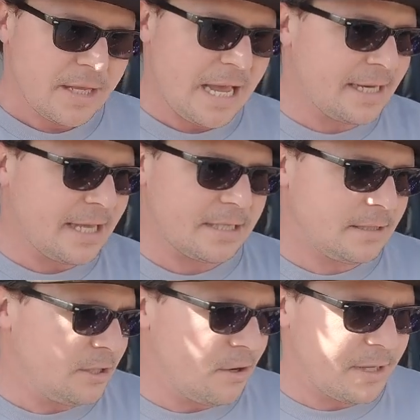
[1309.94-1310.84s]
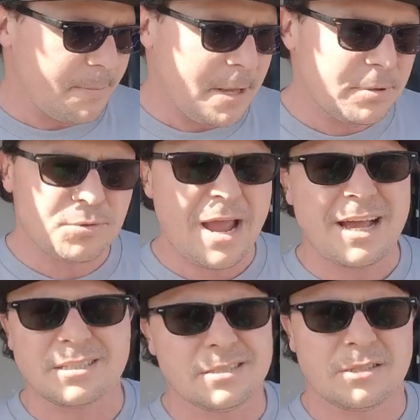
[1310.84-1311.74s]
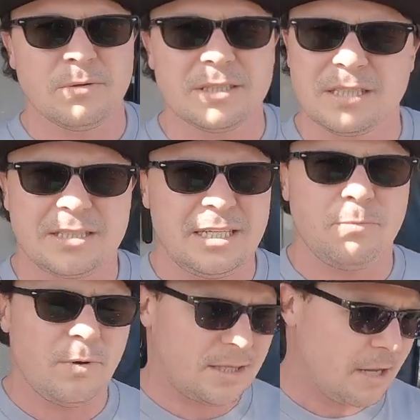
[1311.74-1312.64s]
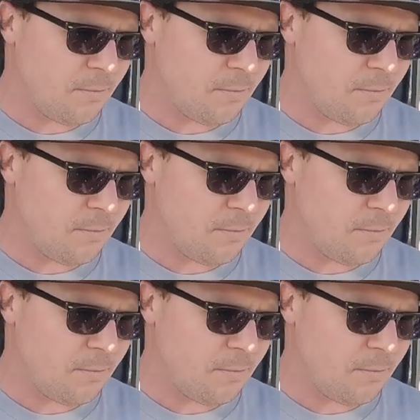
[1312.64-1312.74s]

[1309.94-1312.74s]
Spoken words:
and get people's reactions to it, just see what they